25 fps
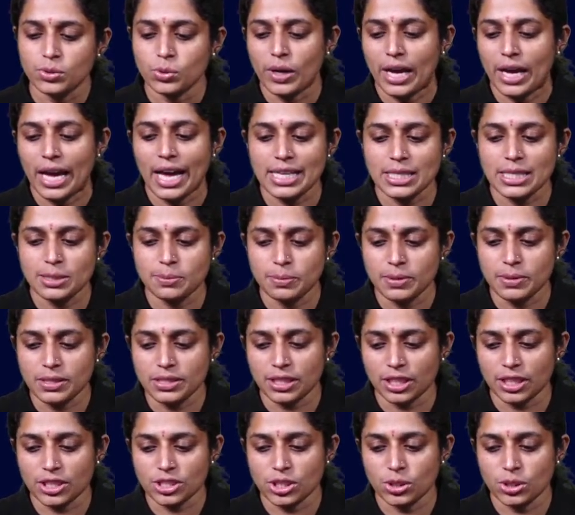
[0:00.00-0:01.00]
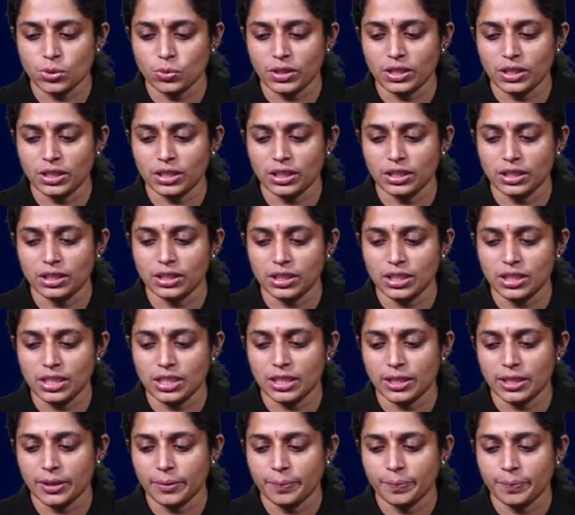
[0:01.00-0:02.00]
so as per section
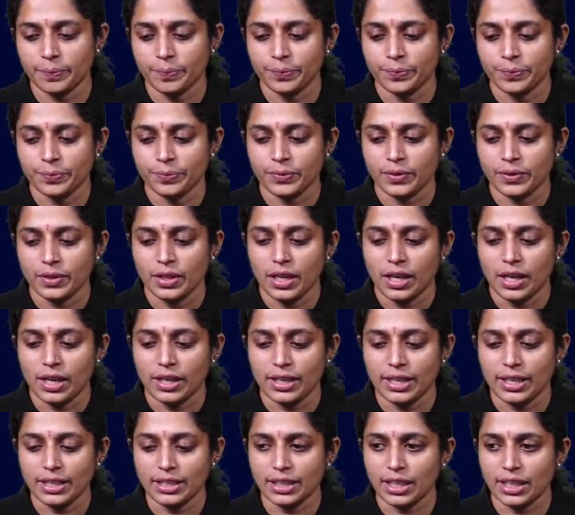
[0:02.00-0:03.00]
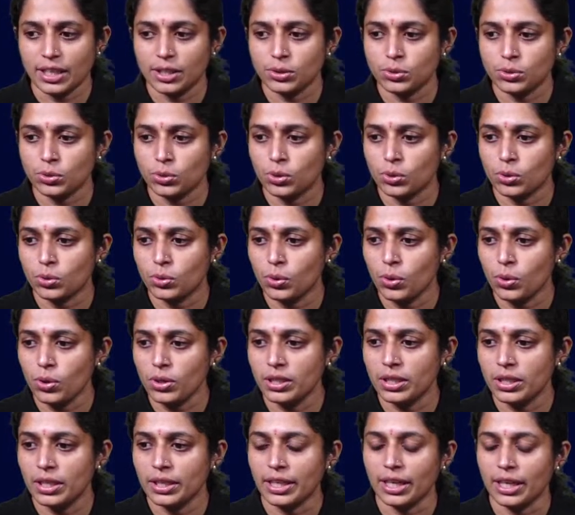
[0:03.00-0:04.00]
23, rent control
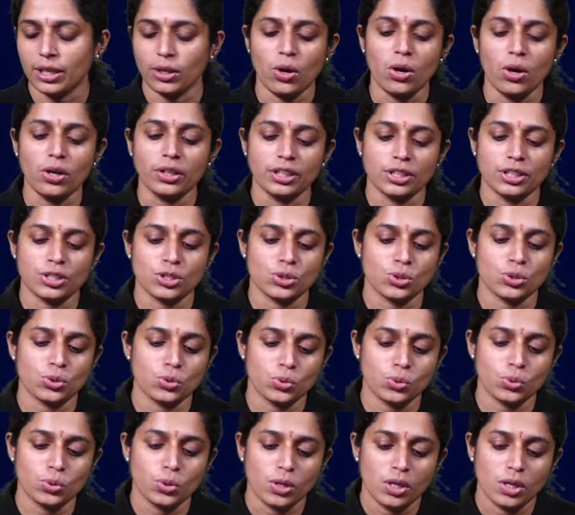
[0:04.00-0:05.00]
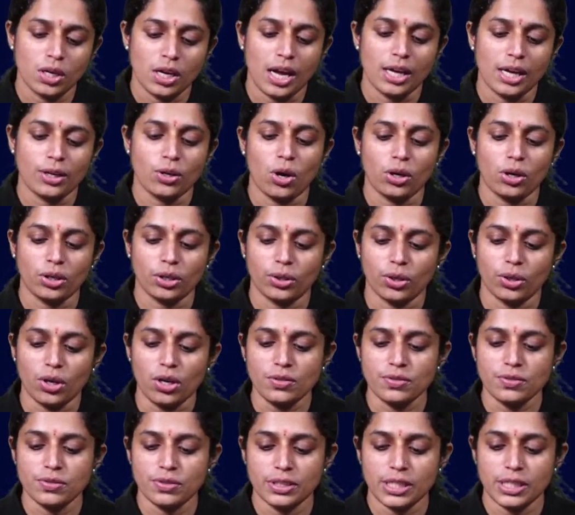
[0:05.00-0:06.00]
court cannot issue an order
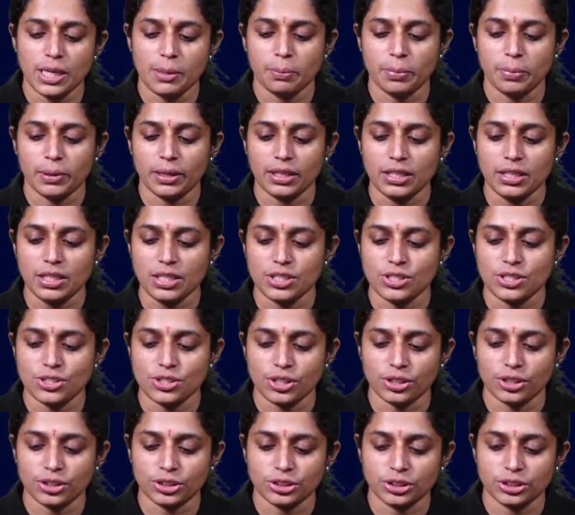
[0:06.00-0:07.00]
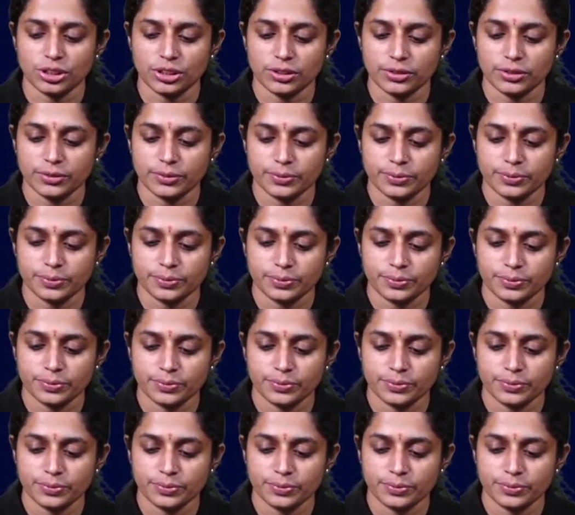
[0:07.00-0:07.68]
of temporary injunction.